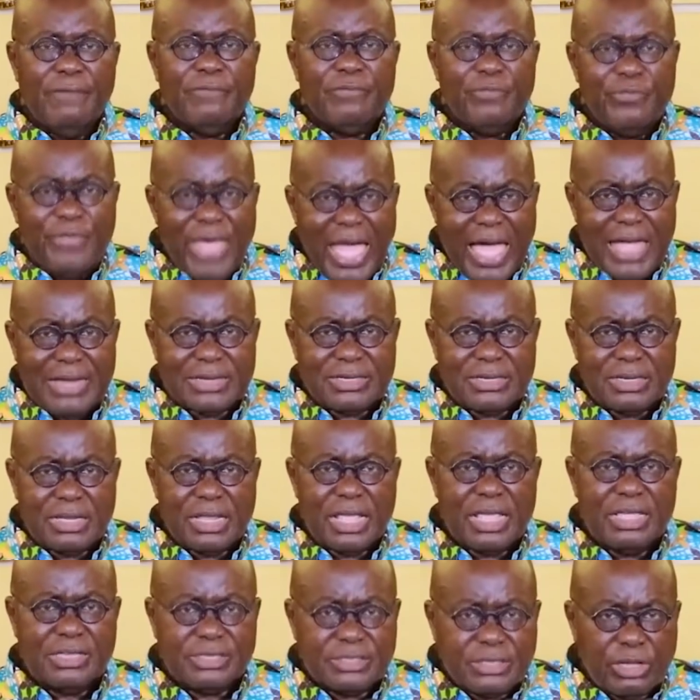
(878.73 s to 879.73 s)
That
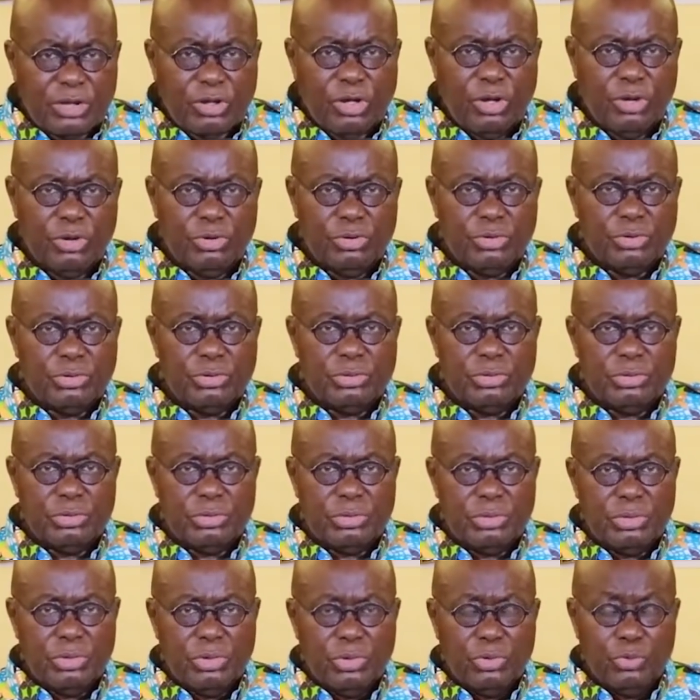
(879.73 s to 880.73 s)
is the goal.
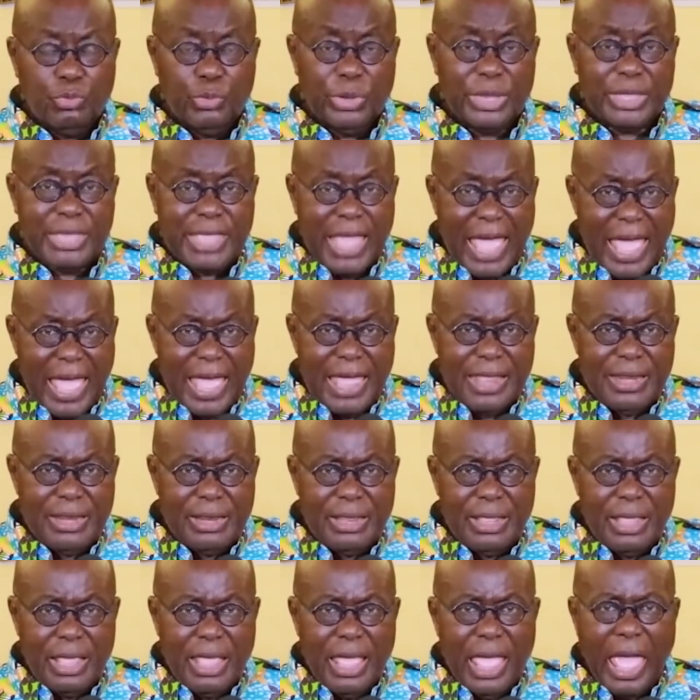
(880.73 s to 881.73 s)
We
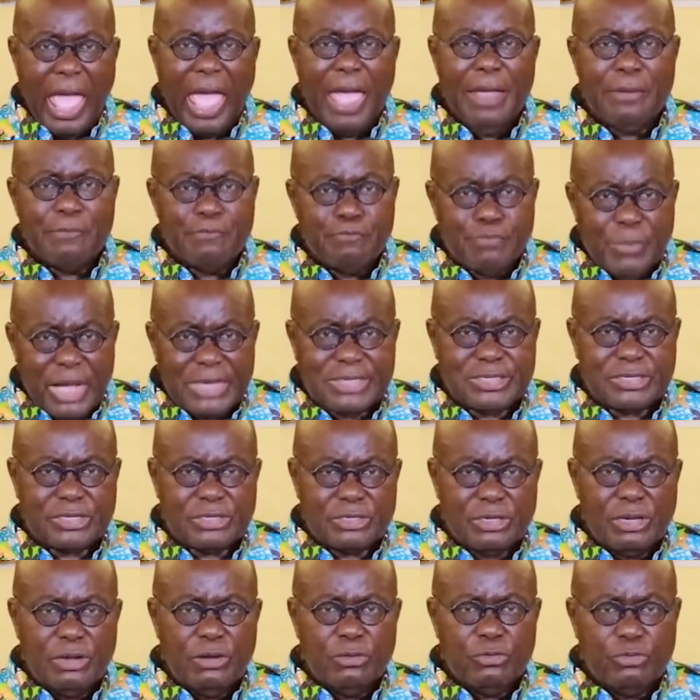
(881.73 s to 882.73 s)
can and
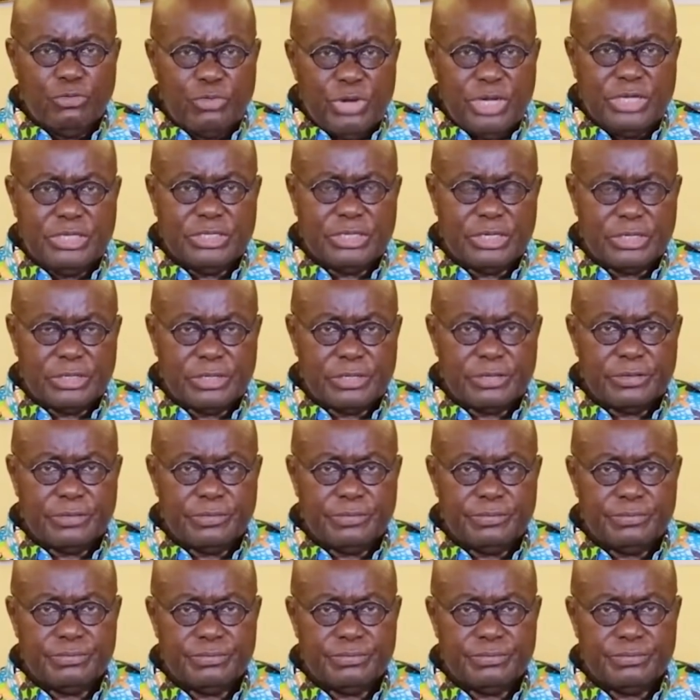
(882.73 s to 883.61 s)
must reach it.